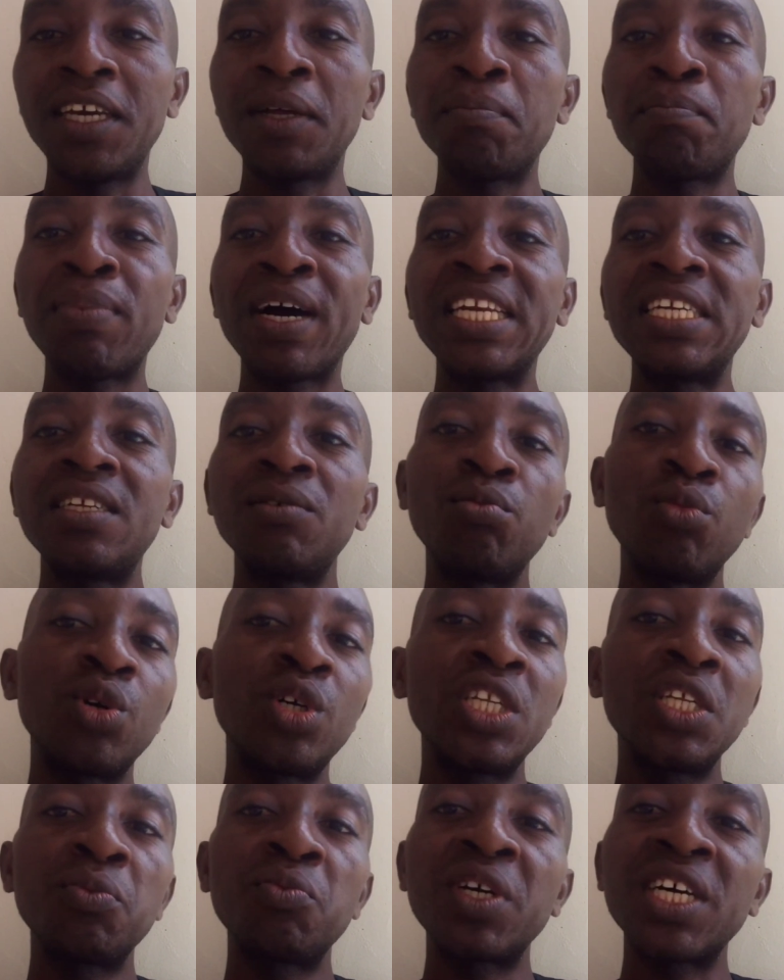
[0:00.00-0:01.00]
and
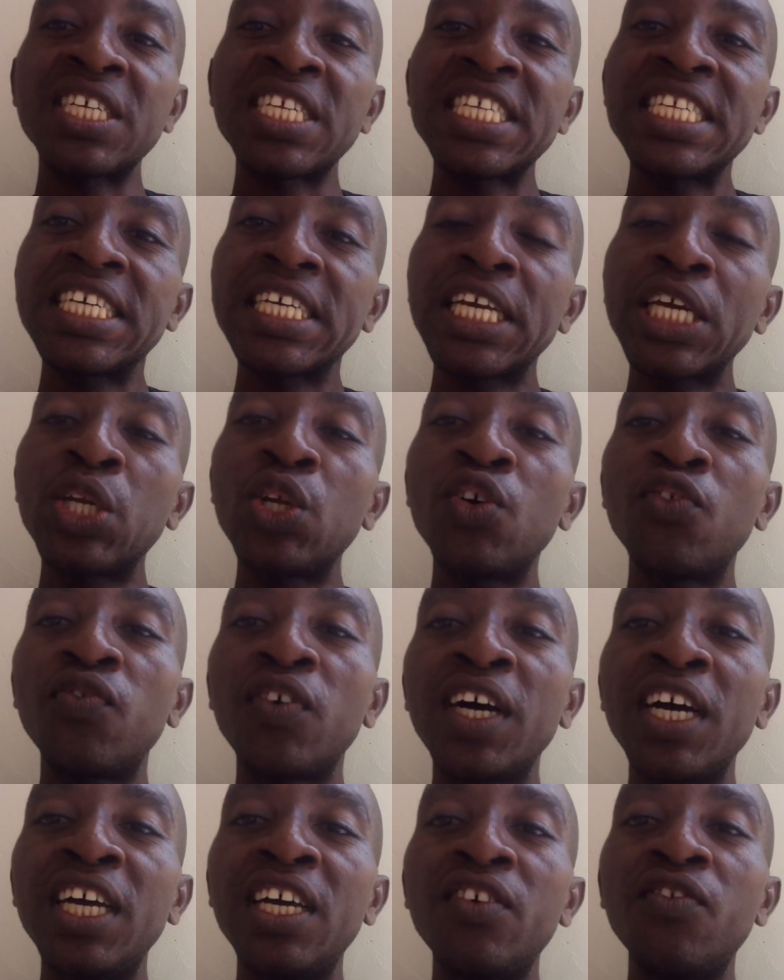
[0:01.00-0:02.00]
pandemonium has taken
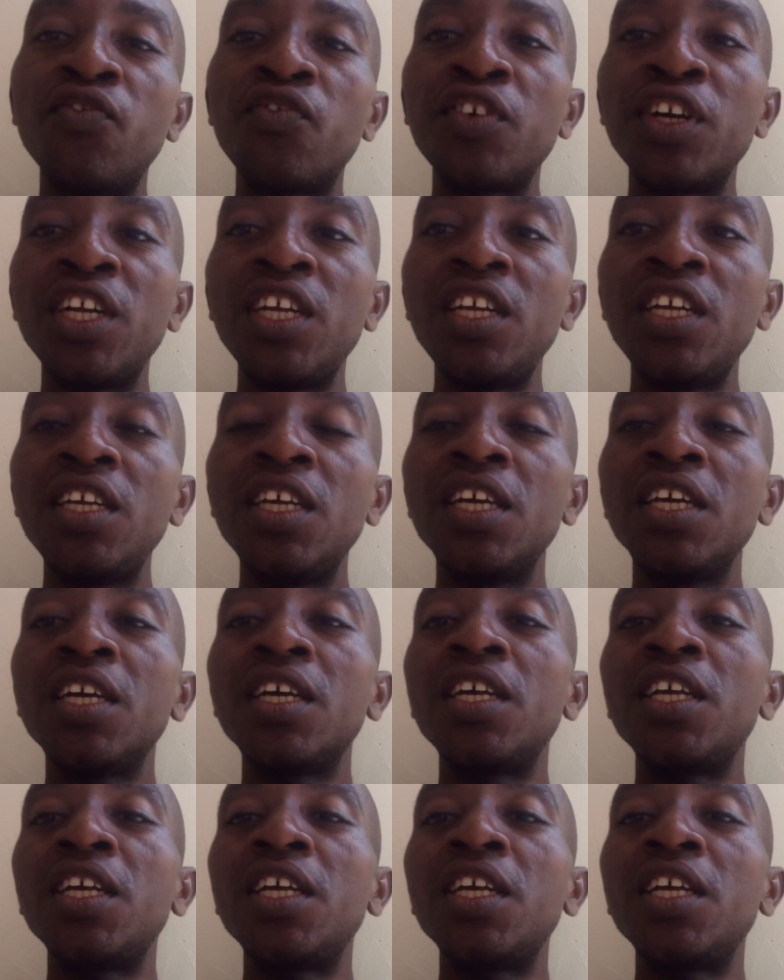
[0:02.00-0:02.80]
over every